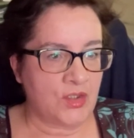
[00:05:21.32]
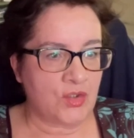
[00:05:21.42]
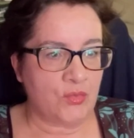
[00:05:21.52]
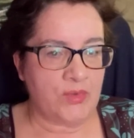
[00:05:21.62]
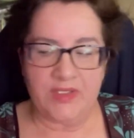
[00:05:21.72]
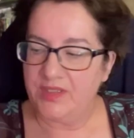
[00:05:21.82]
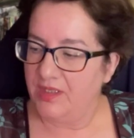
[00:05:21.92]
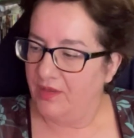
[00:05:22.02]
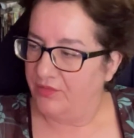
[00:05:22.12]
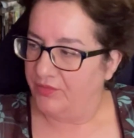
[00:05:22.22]
So it's
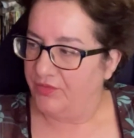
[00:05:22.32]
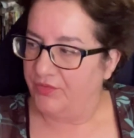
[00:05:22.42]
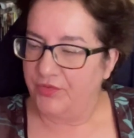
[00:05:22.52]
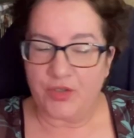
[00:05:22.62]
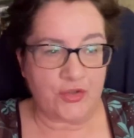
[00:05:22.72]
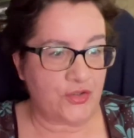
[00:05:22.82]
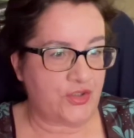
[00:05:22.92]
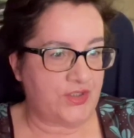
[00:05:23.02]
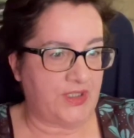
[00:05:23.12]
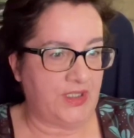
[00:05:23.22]

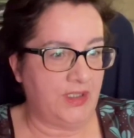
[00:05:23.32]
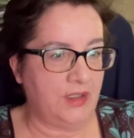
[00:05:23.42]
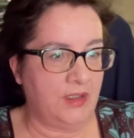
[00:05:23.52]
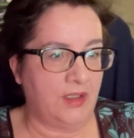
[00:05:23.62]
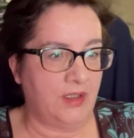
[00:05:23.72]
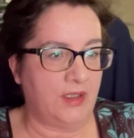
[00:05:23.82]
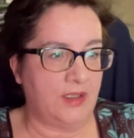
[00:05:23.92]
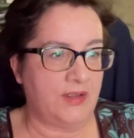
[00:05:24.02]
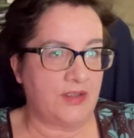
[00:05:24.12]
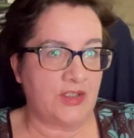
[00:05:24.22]
Thursday.
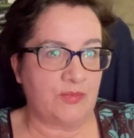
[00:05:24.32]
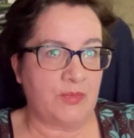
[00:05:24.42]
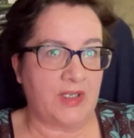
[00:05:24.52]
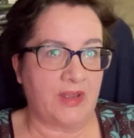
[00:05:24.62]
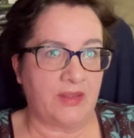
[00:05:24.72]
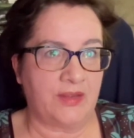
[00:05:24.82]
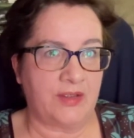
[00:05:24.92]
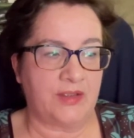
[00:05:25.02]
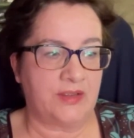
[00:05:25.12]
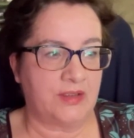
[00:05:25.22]
This is my
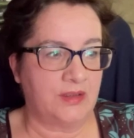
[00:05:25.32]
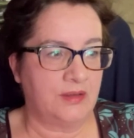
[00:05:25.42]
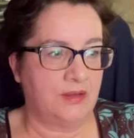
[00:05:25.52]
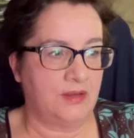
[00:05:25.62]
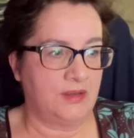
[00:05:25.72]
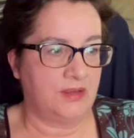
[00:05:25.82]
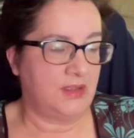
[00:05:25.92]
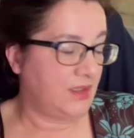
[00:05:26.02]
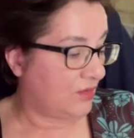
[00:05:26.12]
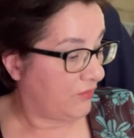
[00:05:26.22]
third
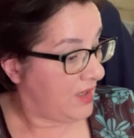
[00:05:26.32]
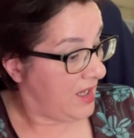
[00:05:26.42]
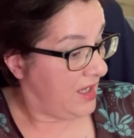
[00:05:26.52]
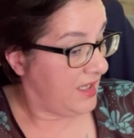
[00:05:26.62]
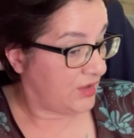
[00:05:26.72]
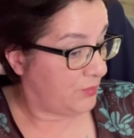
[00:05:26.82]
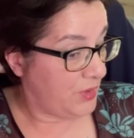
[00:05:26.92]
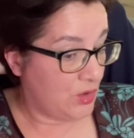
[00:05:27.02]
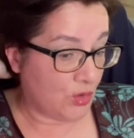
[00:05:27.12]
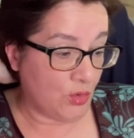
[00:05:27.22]
day off. It's
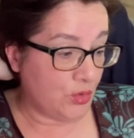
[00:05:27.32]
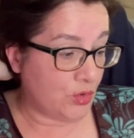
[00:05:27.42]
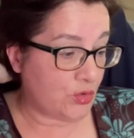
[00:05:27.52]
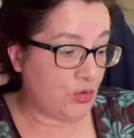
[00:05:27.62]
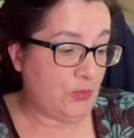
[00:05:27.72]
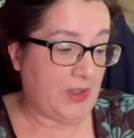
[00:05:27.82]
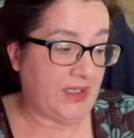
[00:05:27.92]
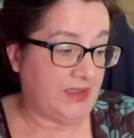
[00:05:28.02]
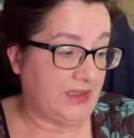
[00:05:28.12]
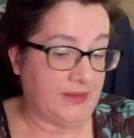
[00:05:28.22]
been going not too
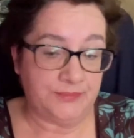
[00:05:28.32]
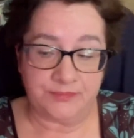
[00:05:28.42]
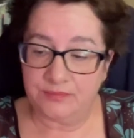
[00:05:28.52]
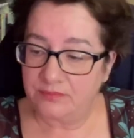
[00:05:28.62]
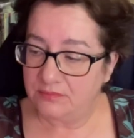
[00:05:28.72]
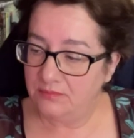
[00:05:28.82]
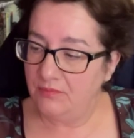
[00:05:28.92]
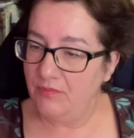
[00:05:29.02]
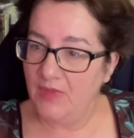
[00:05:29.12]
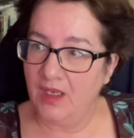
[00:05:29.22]
badly.
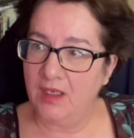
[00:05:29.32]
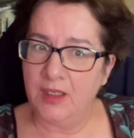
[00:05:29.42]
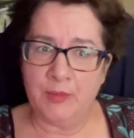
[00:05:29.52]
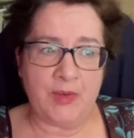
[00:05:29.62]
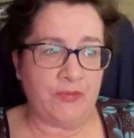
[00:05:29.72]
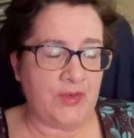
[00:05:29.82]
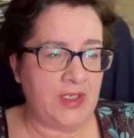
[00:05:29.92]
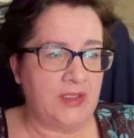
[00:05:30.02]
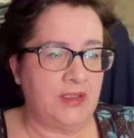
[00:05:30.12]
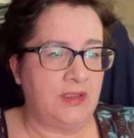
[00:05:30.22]
I've
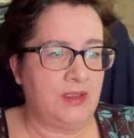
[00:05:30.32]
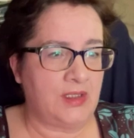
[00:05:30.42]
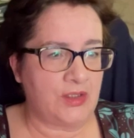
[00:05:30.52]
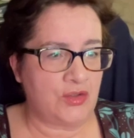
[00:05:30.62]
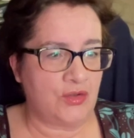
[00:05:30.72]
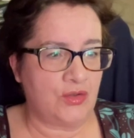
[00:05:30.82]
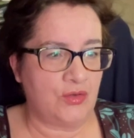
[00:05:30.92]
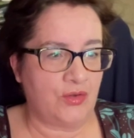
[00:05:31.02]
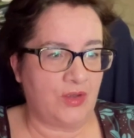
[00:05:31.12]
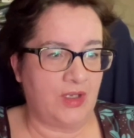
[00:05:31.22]
written nearly
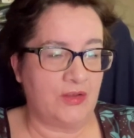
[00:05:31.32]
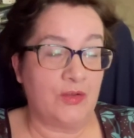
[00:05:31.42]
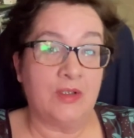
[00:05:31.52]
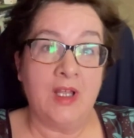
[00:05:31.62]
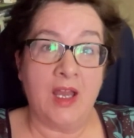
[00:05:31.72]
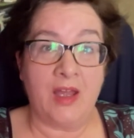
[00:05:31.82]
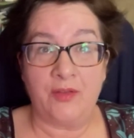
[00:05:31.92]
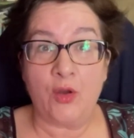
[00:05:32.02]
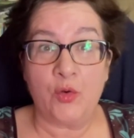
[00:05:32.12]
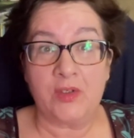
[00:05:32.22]
2,000. I
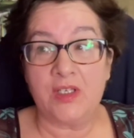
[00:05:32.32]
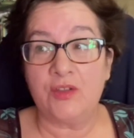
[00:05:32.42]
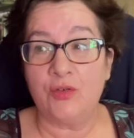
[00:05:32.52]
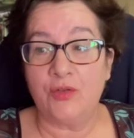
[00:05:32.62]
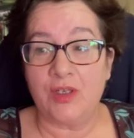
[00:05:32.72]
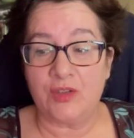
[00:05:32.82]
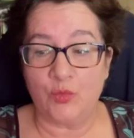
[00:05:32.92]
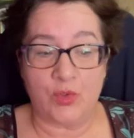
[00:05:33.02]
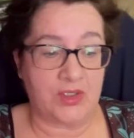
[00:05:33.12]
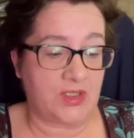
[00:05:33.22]
thought I would get
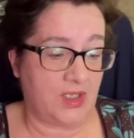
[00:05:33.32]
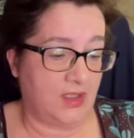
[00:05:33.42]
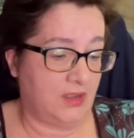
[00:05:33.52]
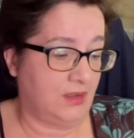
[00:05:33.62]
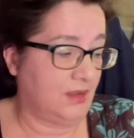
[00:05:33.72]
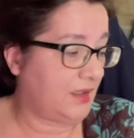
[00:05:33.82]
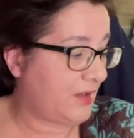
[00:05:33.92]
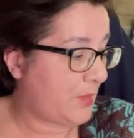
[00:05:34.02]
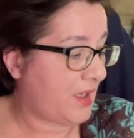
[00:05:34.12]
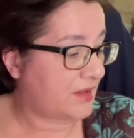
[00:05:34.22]
2,000 words in like
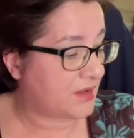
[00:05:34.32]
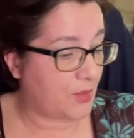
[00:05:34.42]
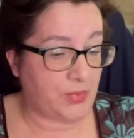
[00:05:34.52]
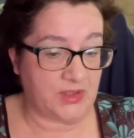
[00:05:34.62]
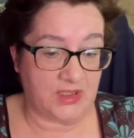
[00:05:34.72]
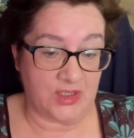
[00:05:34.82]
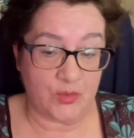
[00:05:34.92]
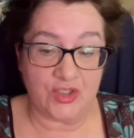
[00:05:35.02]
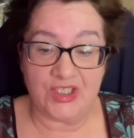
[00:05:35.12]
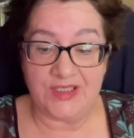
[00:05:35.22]
the past couple of days,
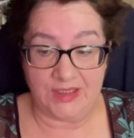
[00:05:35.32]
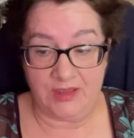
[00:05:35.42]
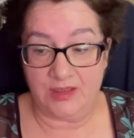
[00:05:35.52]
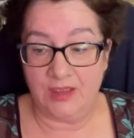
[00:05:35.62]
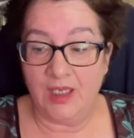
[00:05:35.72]
which I did,